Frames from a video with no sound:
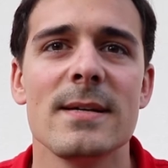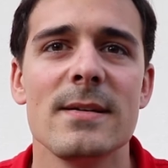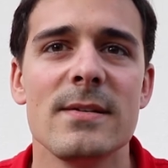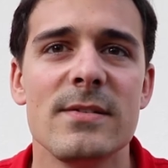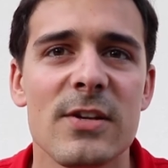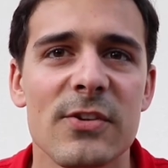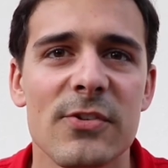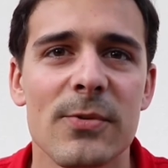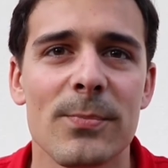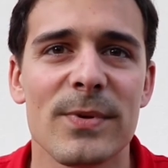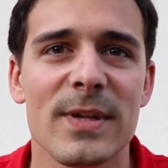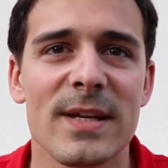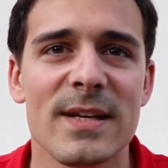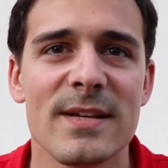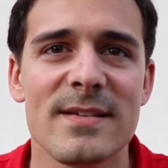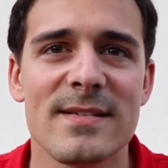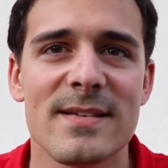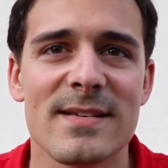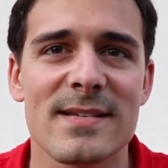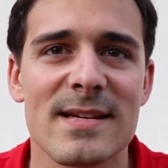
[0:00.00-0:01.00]

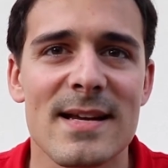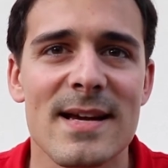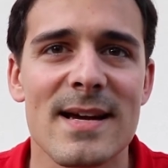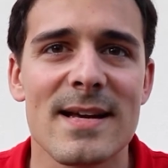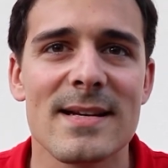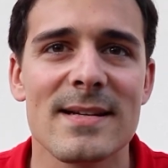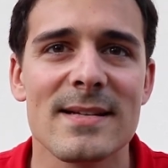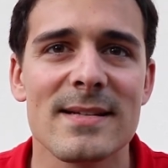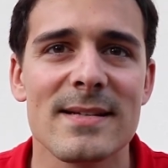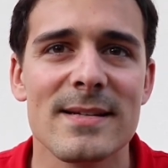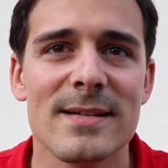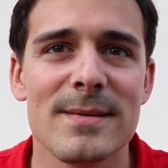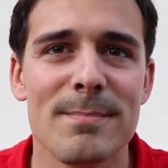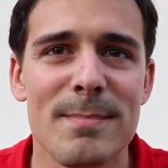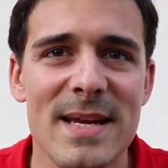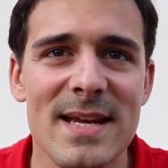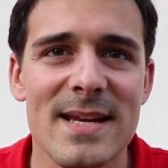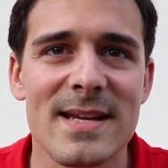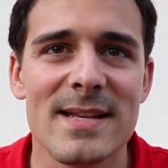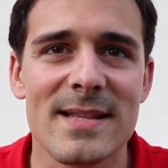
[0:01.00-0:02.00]
Discipline does not
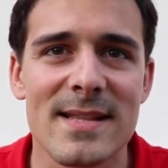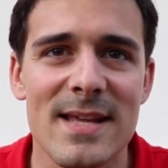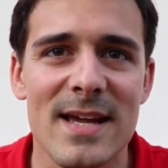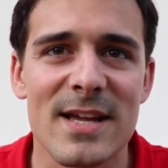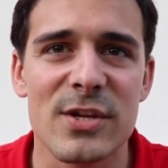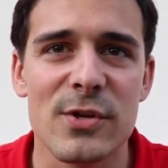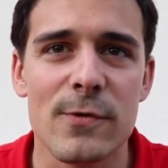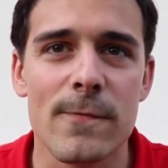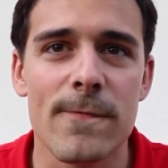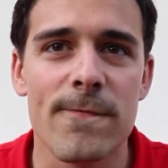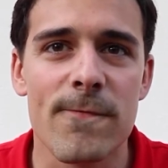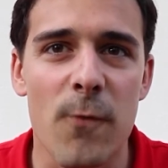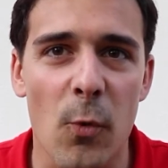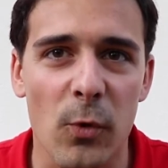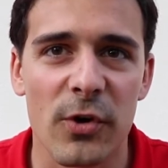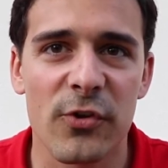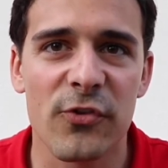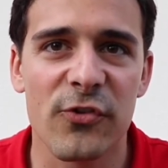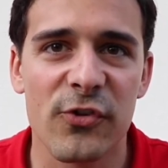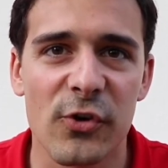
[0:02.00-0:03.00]
mean that you
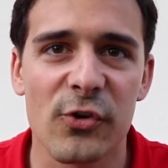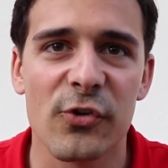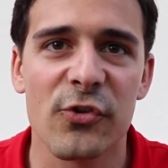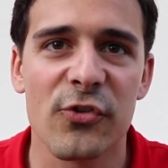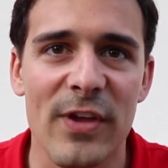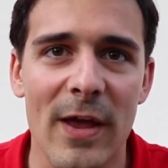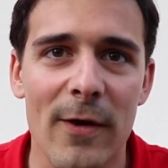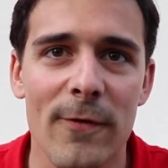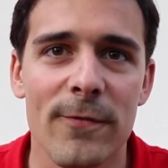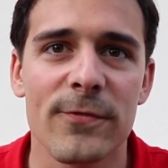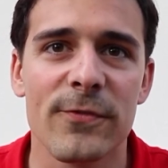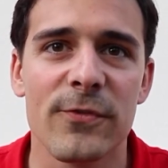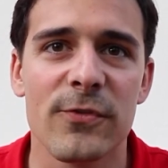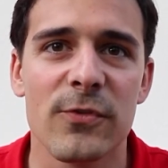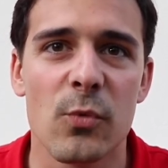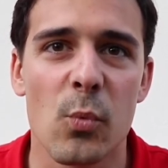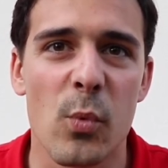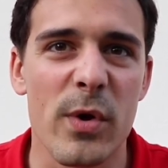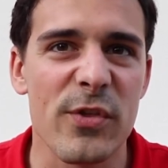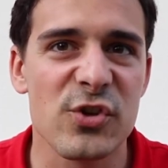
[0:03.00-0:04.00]
force yourself
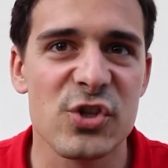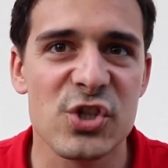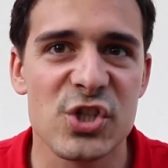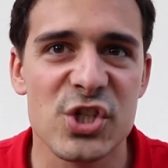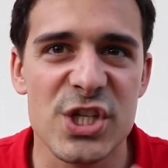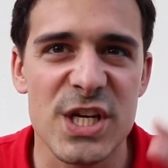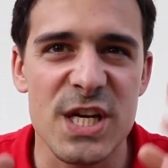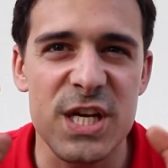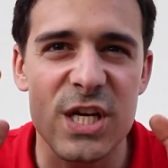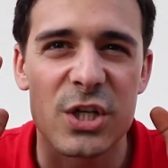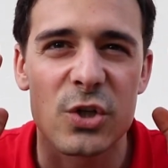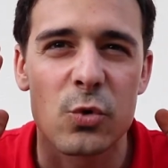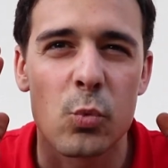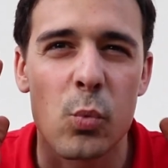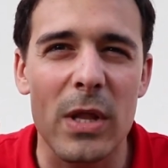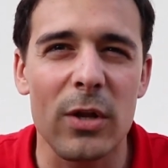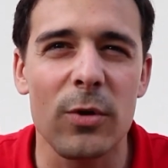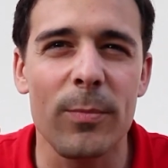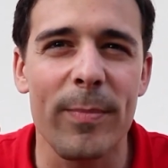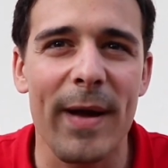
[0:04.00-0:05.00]
with sheer
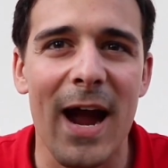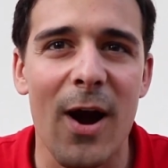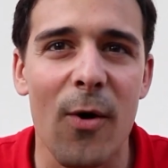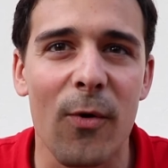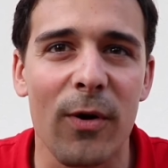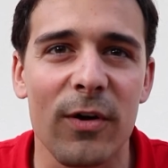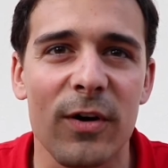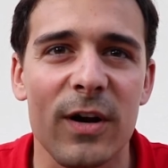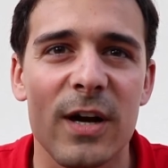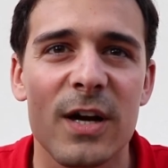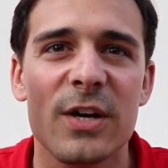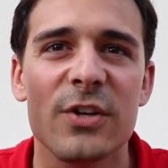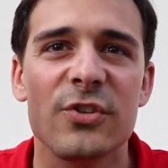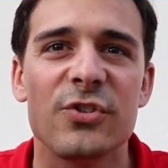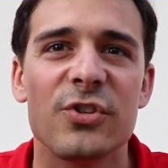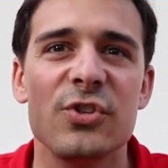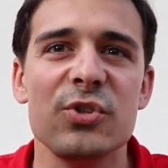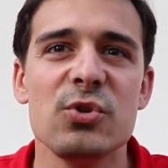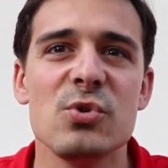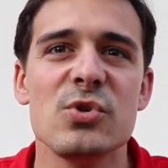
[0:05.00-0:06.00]
willpower
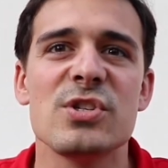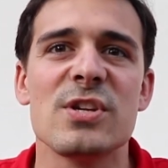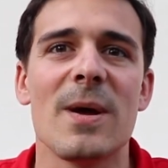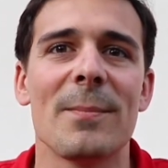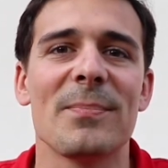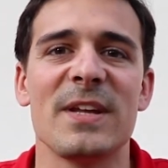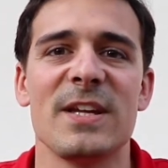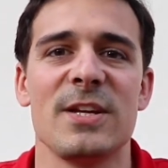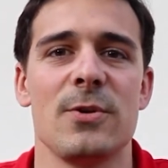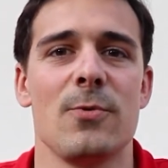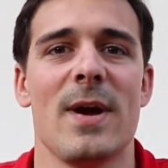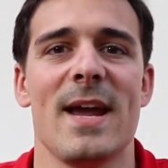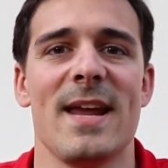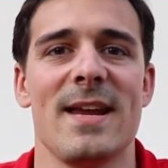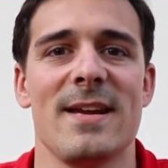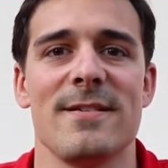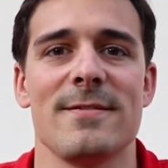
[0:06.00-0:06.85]
to do something you hate.